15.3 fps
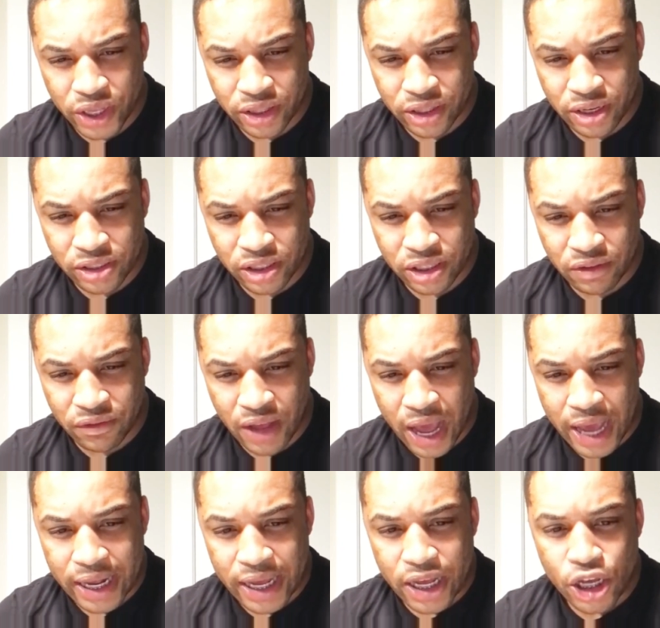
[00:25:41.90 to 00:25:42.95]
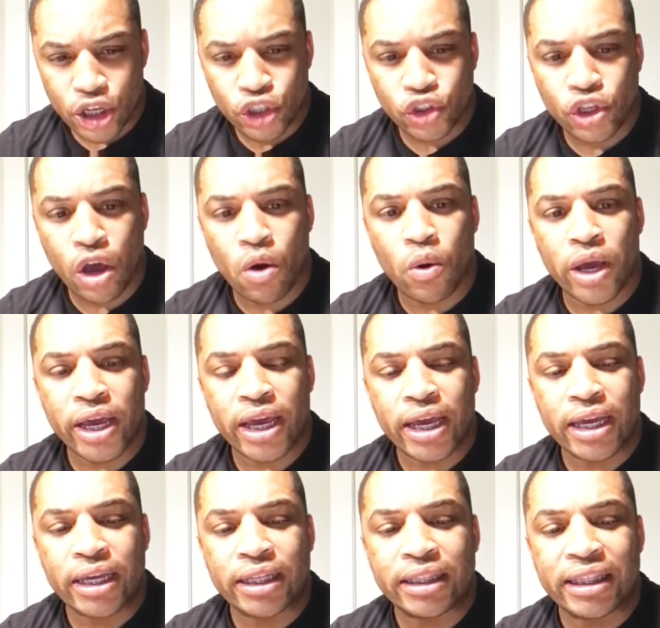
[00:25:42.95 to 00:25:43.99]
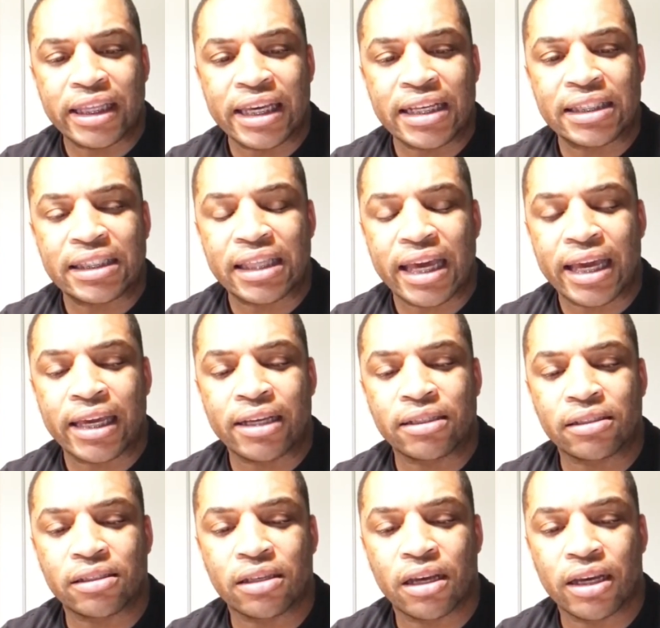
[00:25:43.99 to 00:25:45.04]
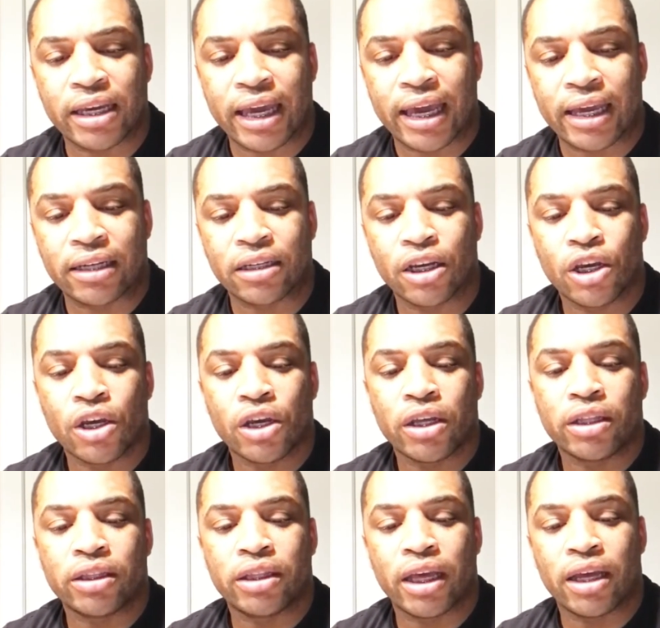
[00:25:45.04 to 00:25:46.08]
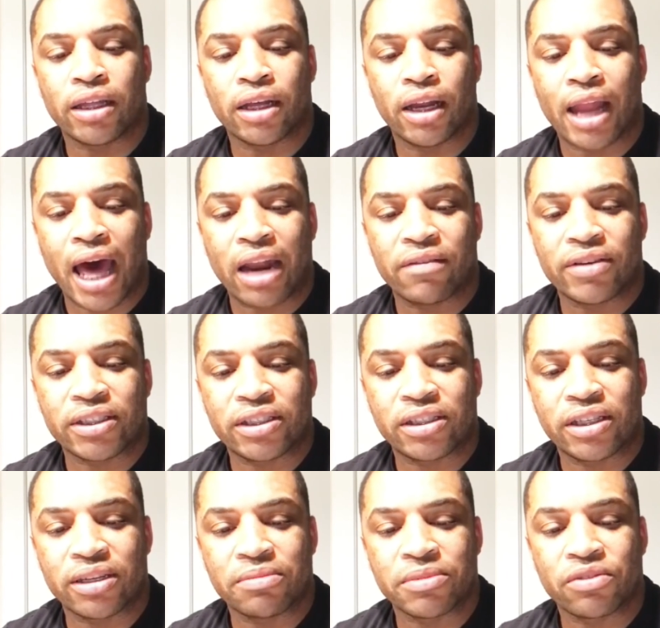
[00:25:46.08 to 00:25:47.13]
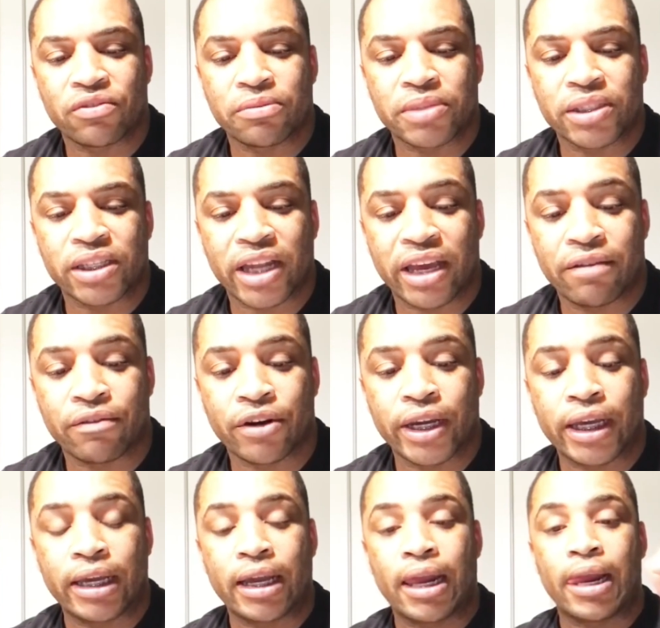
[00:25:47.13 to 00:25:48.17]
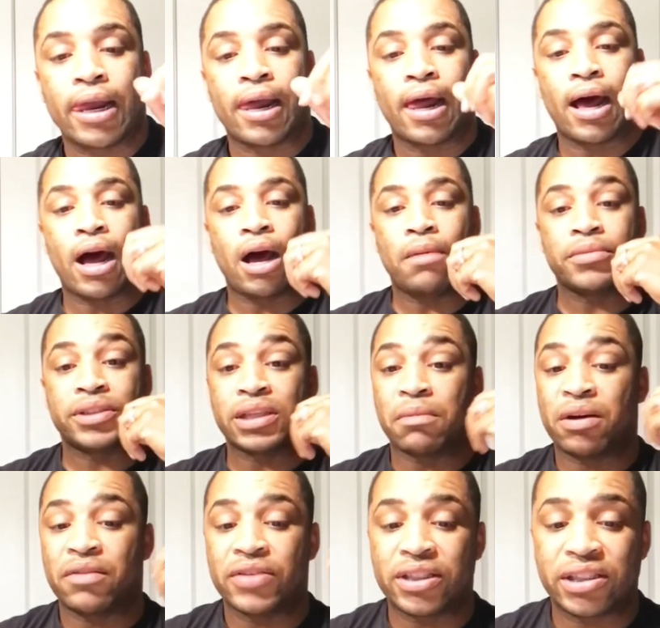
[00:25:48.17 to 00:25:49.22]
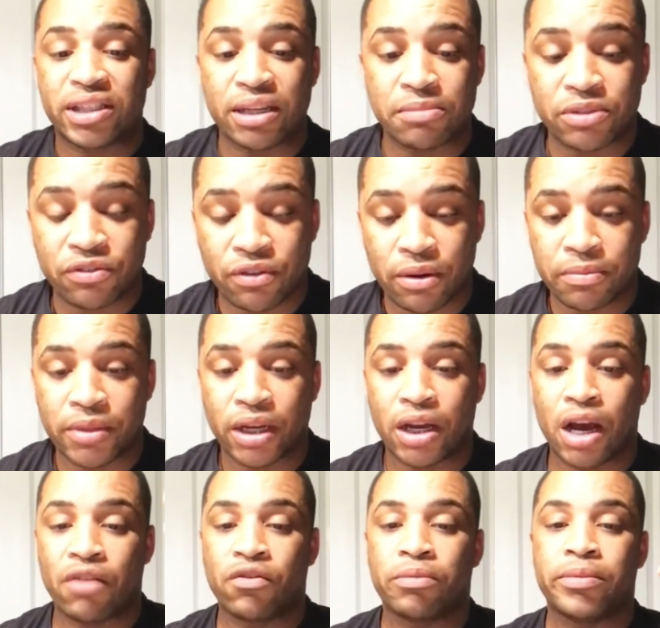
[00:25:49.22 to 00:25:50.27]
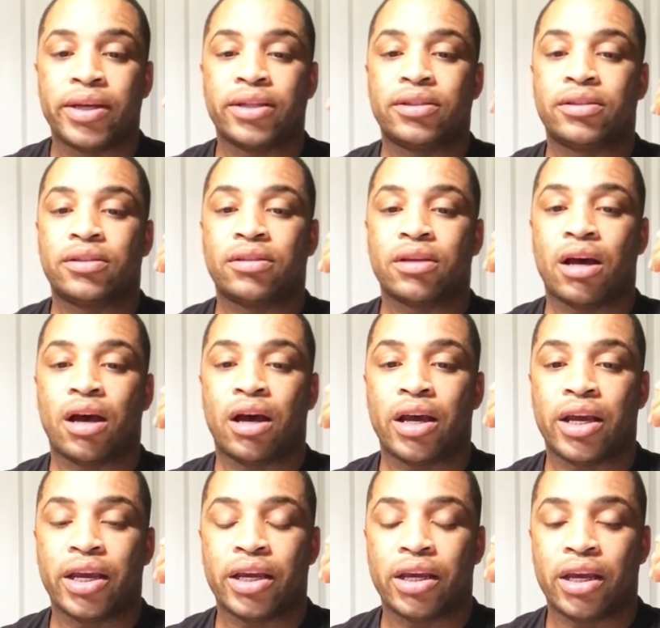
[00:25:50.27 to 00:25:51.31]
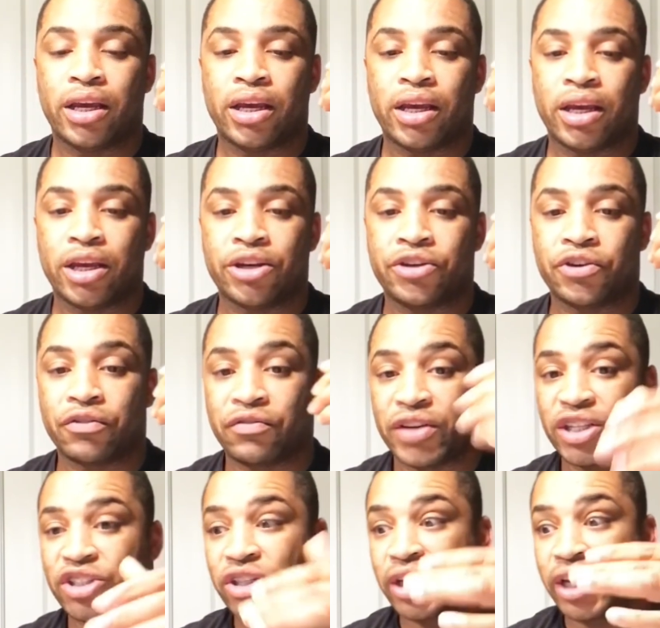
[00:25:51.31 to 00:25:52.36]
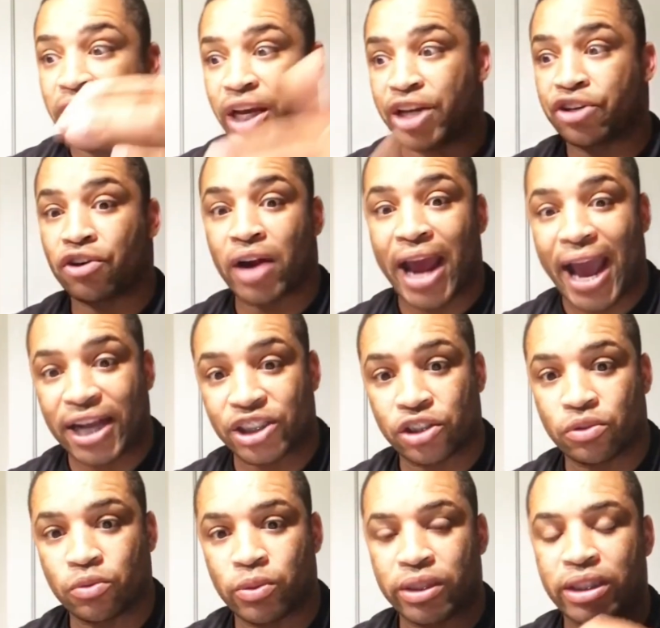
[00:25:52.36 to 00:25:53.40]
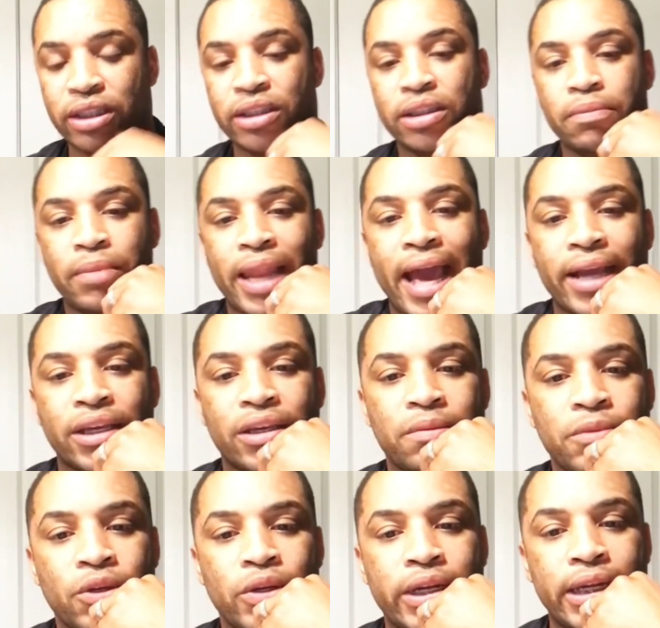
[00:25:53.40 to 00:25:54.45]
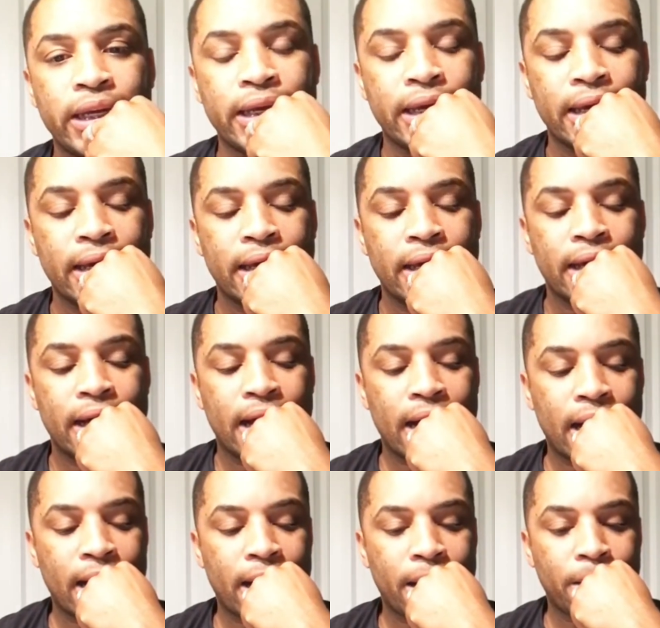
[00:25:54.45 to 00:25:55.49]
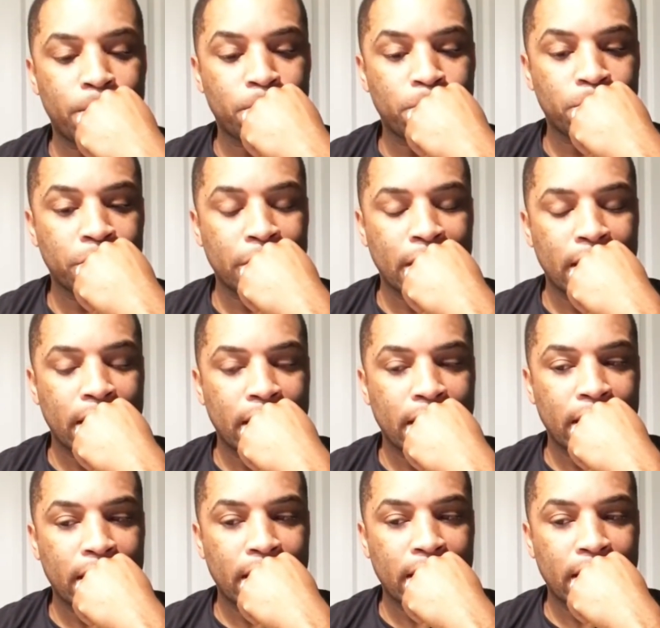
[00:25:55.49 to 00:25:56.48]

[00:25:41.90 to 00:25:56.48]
Why do you think there's a divide? So these things, again, a lot of it stems from slavery. Some of it stems from the government's intervention and interaction within the black community. And